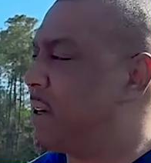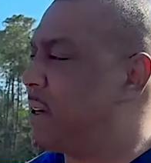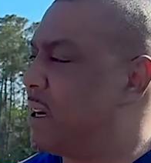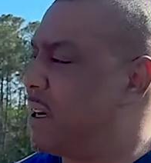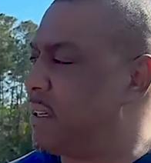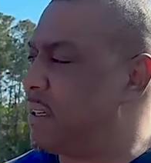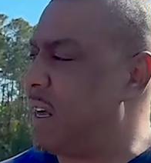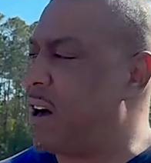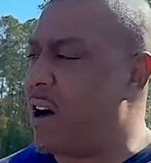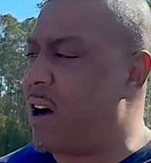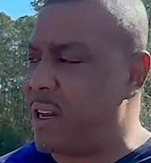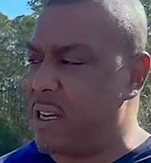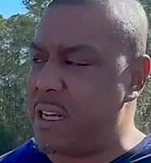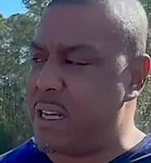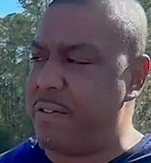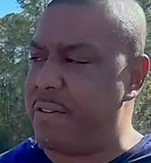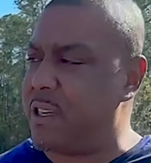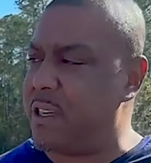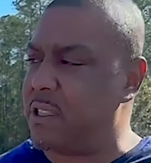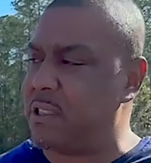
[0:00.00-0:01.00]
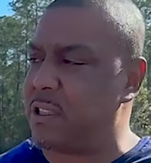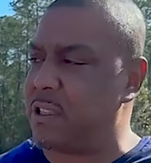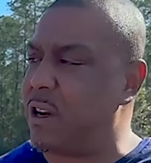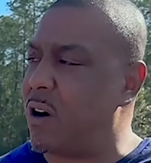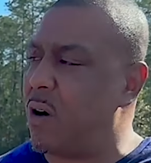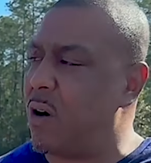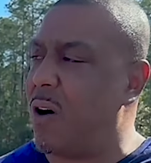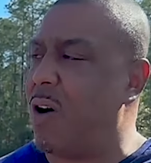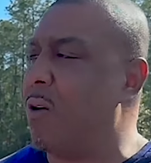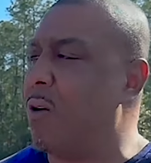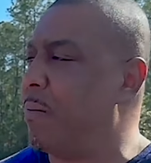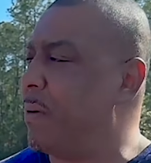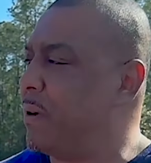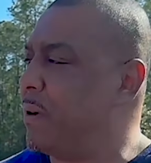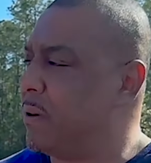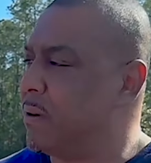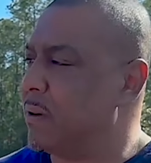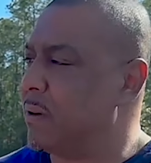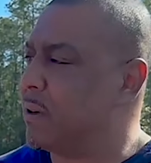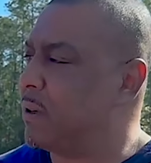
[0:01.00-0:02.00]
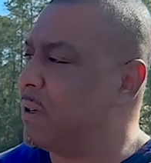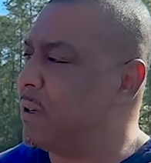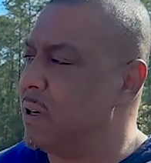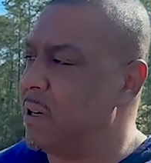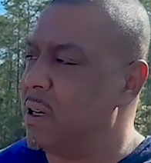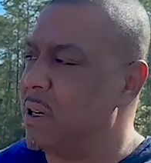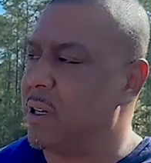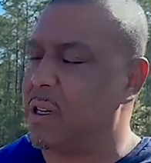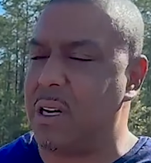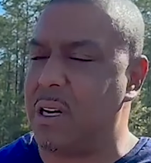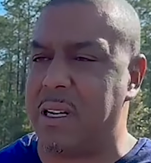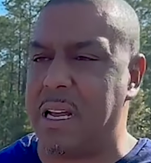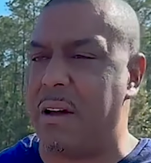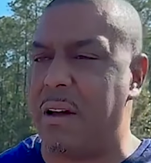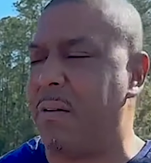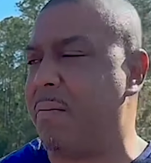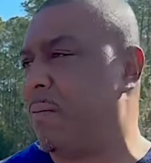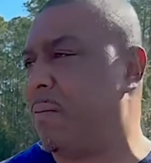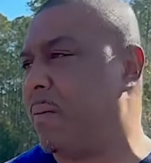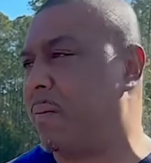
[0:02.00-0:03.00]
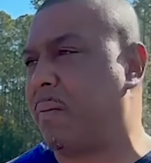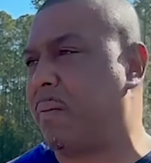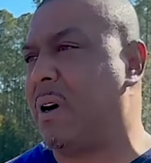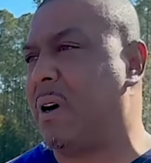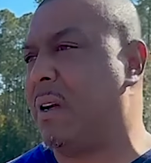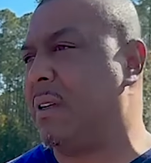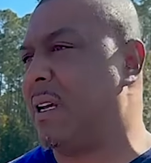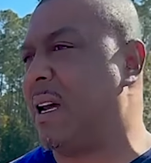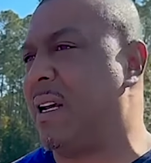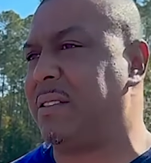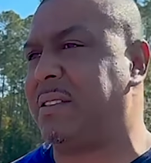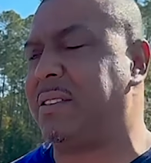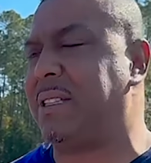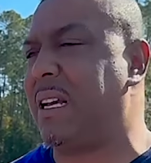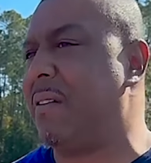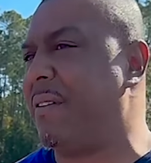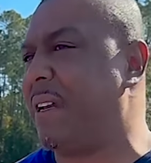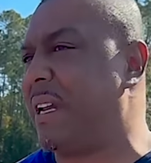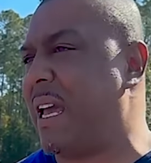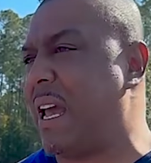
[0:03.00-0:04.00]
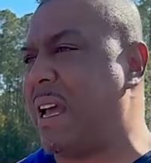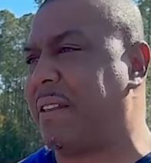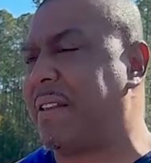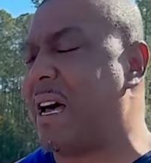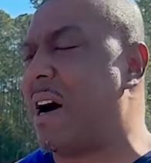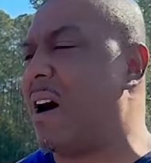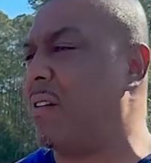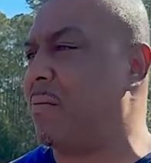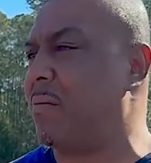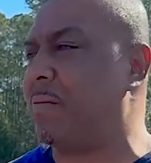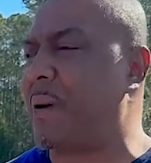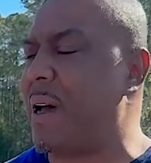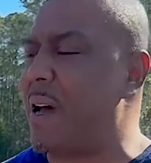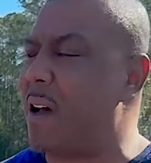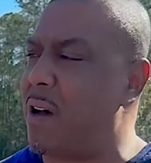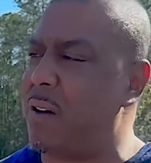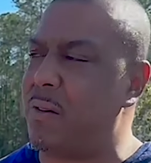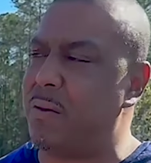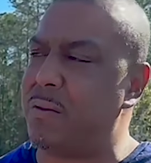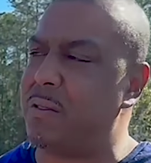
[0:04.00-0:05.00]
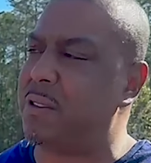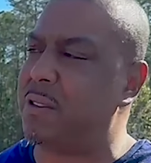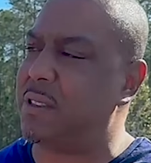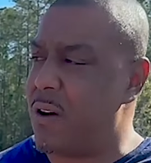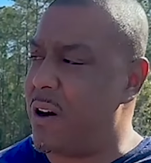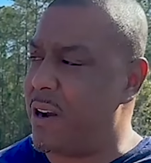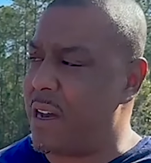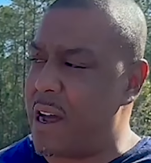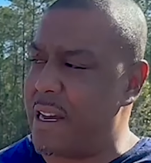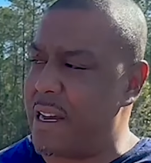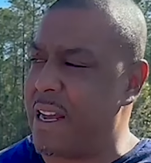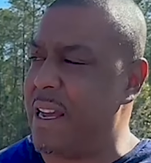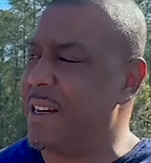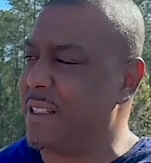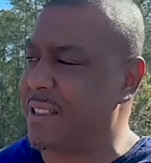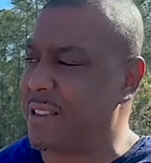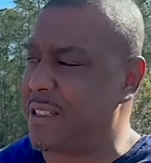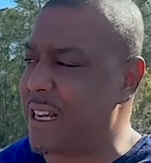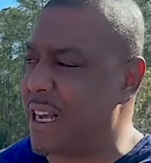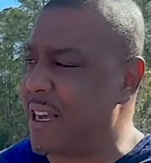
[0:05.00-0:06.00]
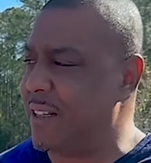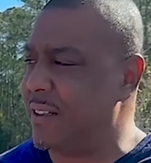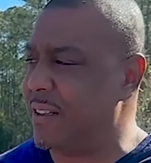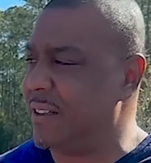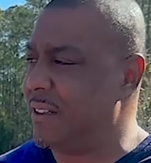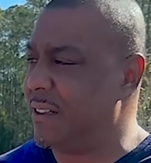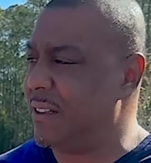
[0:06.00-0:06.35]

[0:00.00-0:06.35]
because they are leaving us in no open. Yeah. But that, uh, because at 78,000 pounds going on the interstate,